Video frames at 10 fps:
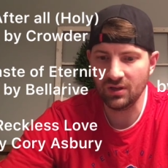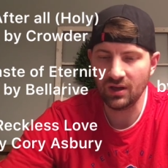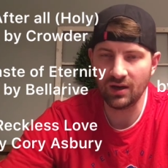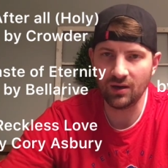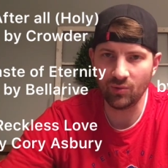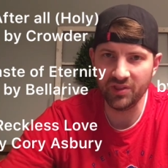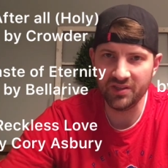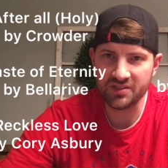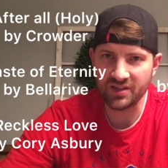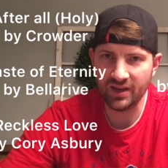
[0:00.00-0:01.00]
when
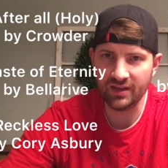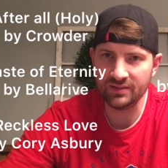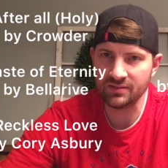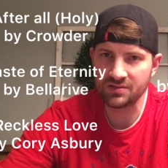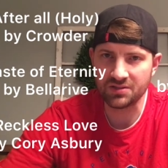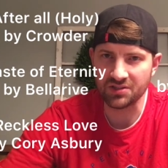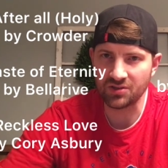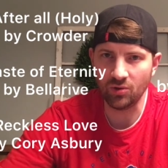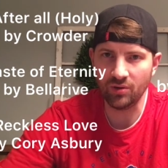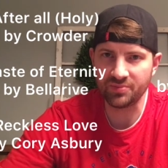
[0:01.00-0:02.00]
this ends, just
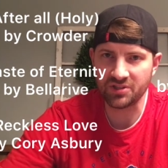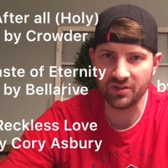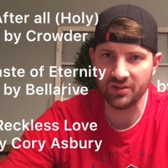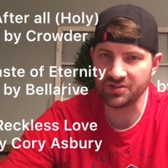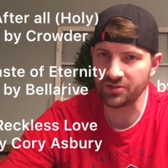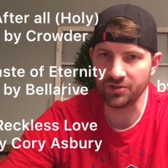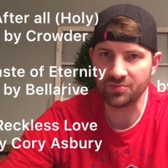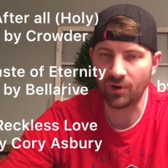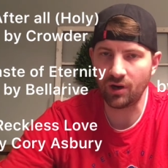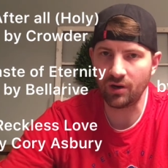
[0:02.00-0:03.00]
go up to the search
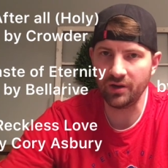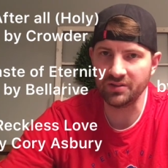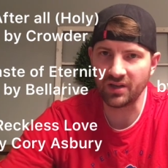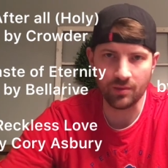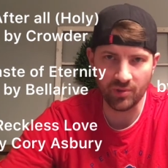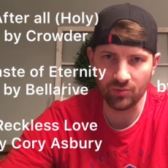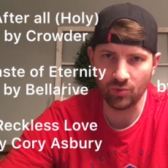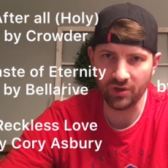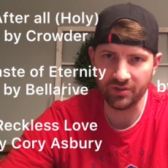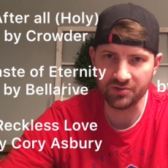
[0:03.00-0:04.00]
bar and type in
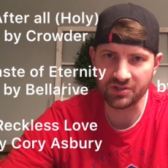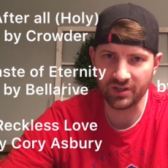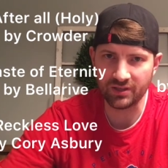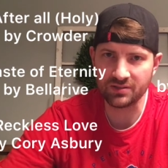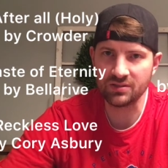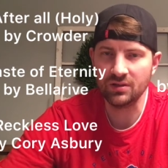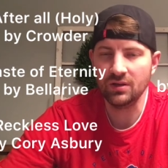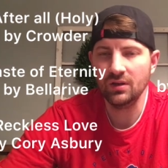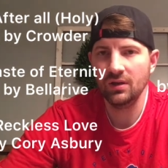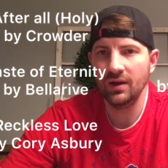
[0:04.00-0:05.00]
one of those things.
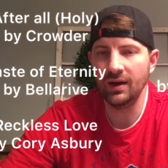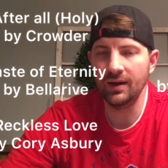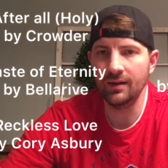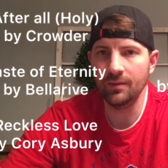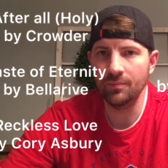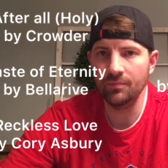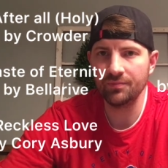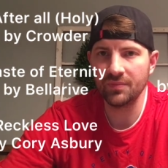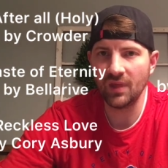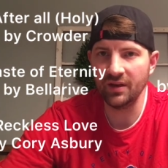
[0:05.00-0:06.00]
And
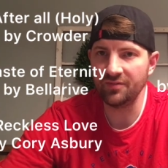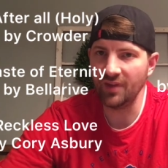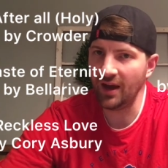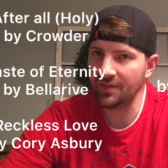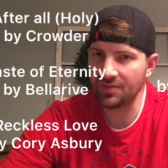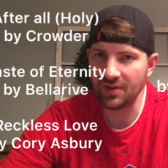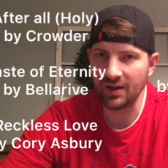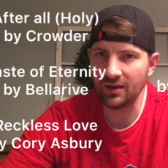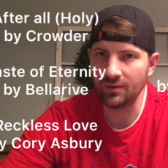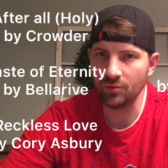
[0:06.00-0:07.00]
if not, then
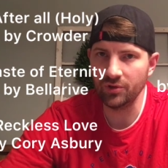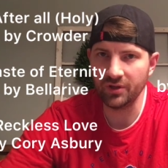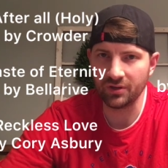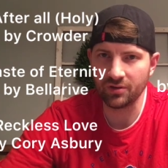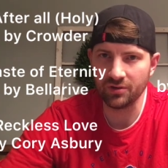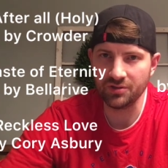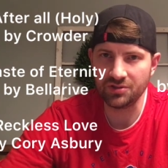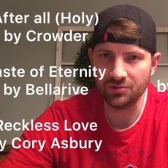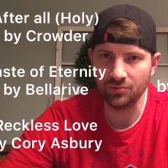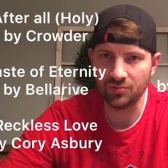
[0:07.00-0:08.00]
I would encourage
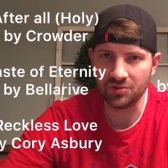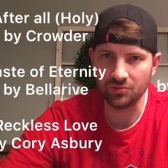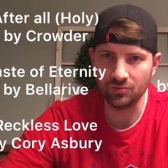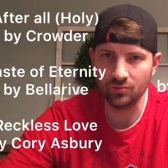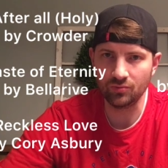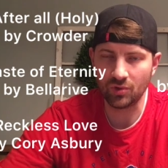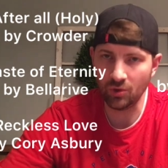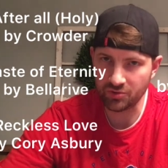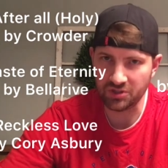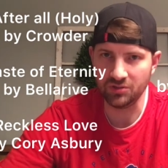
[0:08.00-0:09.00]
you to
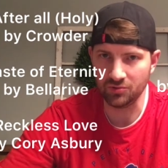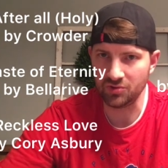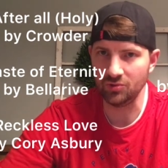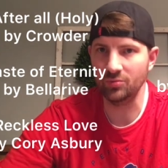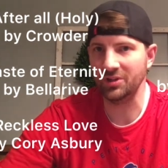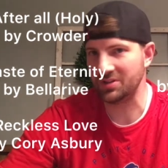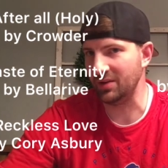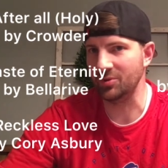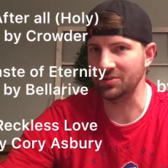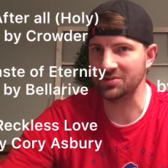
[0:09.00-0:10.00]
go to YouTube and
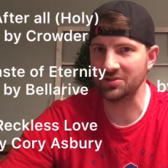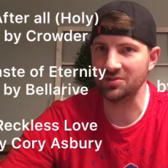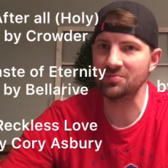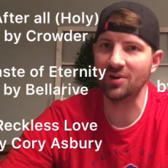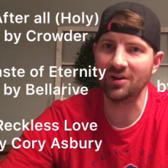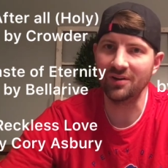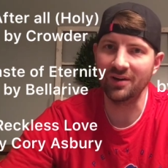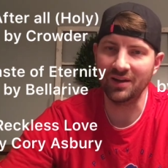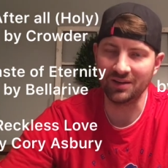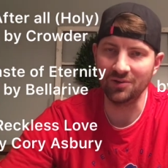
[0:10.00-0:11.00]
type in the search bar
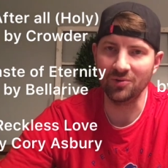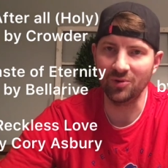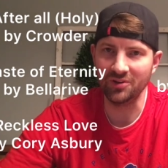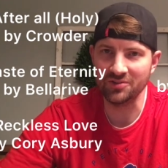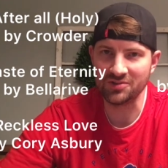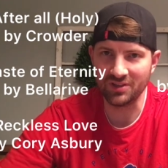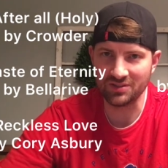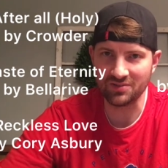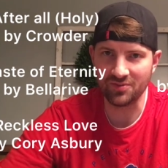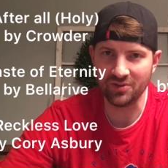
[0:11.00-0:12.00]
and go to one of those
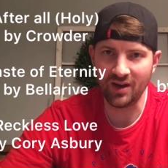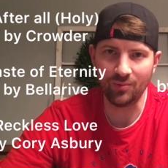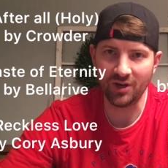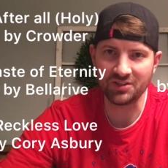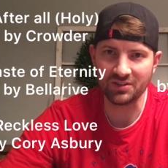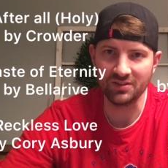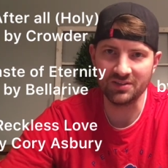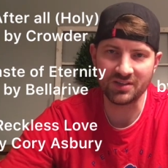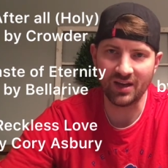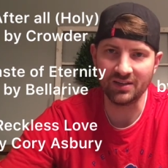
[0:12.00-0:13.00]
things if you're not watching
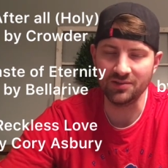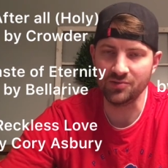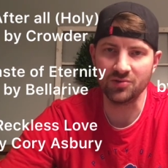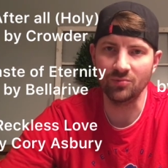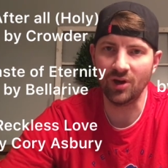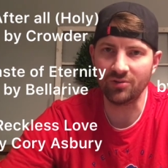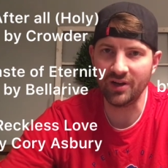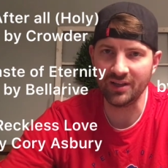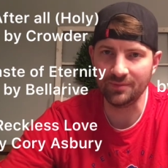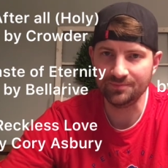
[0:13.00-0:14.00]
this on YouTube already.